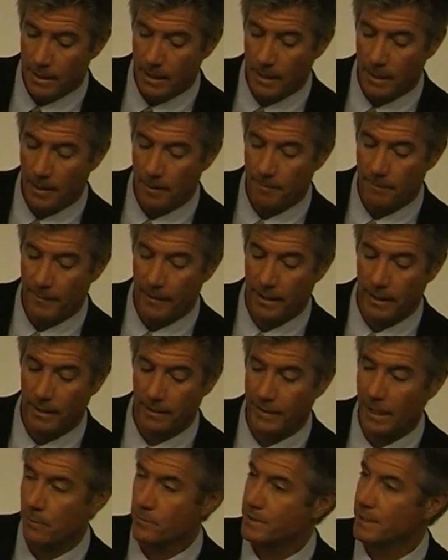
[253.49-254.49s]
Um, and
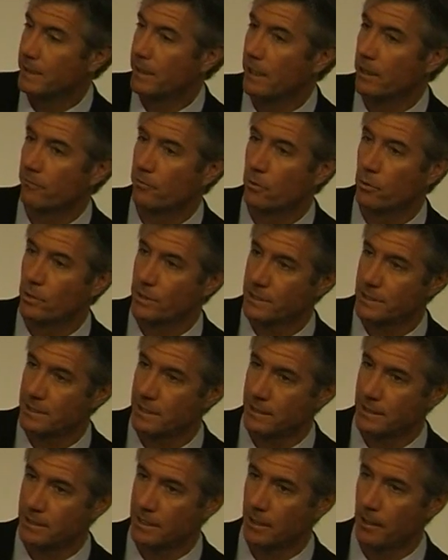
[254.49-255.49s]
that was the day, of course,
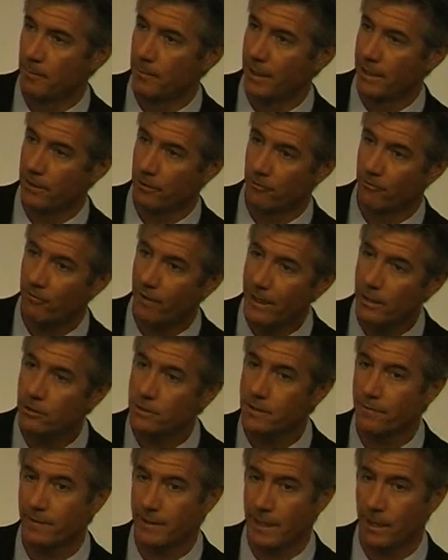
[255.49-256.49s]
that uh, many of the
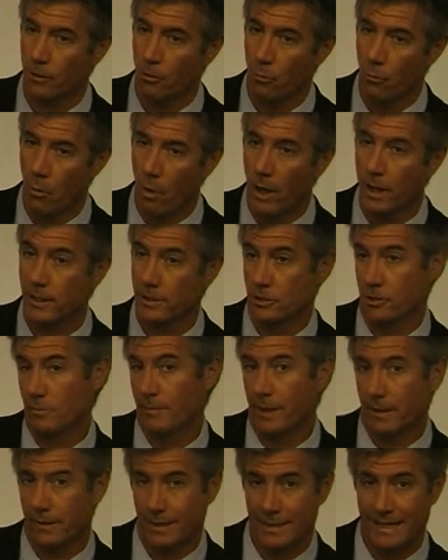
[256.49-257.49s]
fighters of the ghetto wanted to
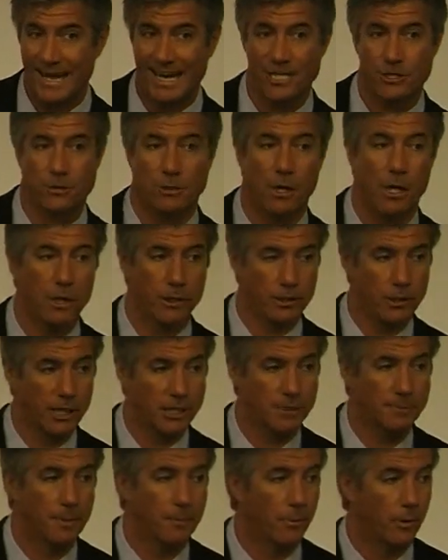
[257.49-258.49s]
make the National
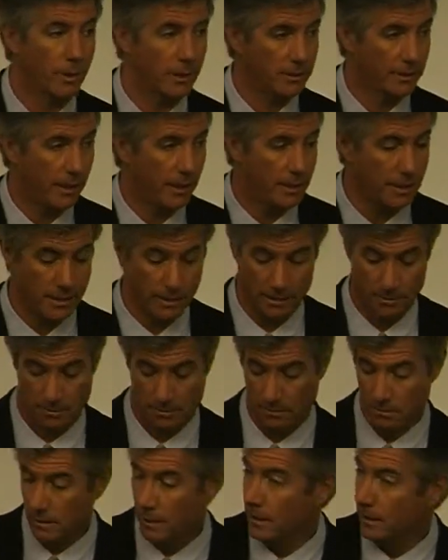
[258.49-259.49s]
Holocaust Memorial Day in,
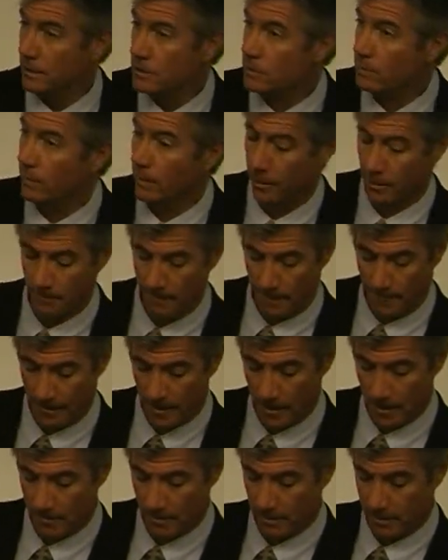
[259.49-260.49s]
in Israel, uh,
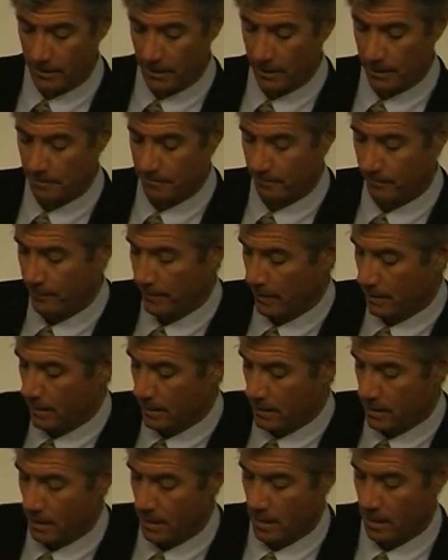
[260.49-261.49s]
but they,
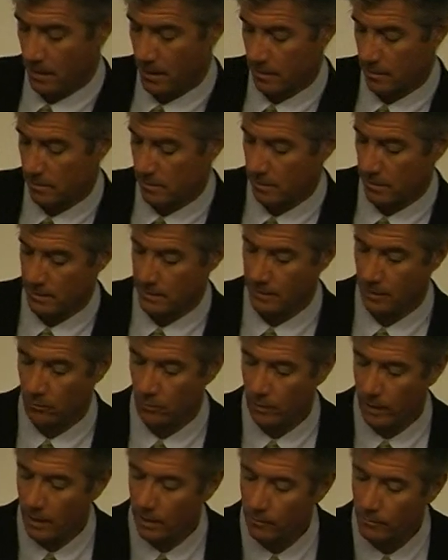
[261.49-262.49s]
uh, they said,
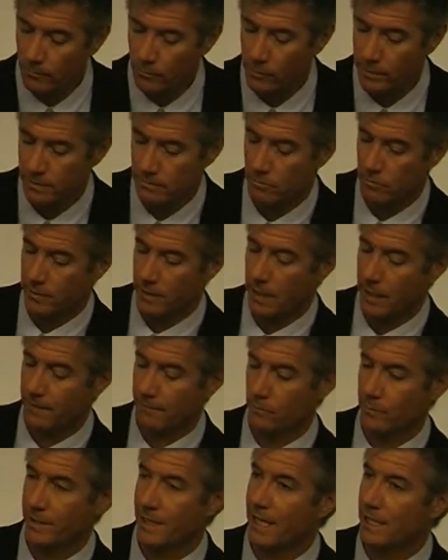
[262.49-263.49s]
well, we, we, ha
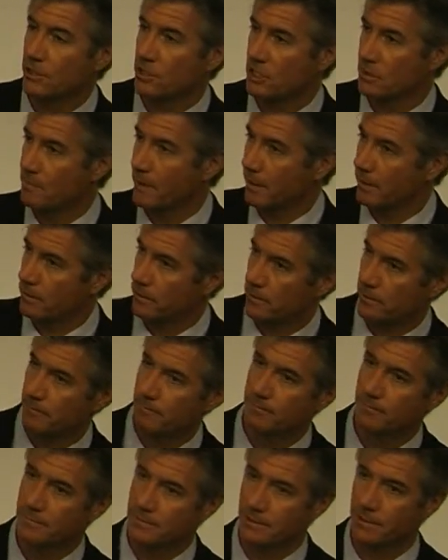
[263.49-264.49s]
we can't just make the,
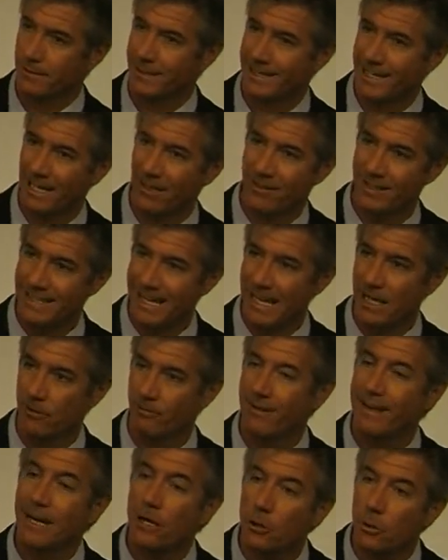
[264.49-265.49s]
you know, the kind of the day
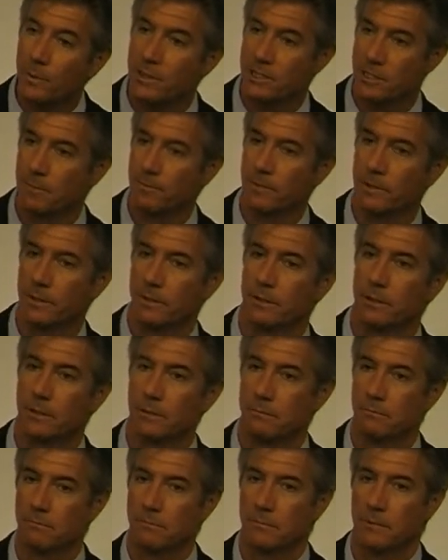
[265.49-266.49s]
of heroism the, the,
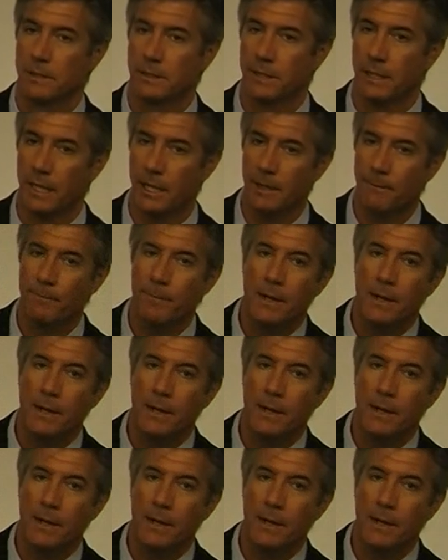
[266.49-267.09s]
the day,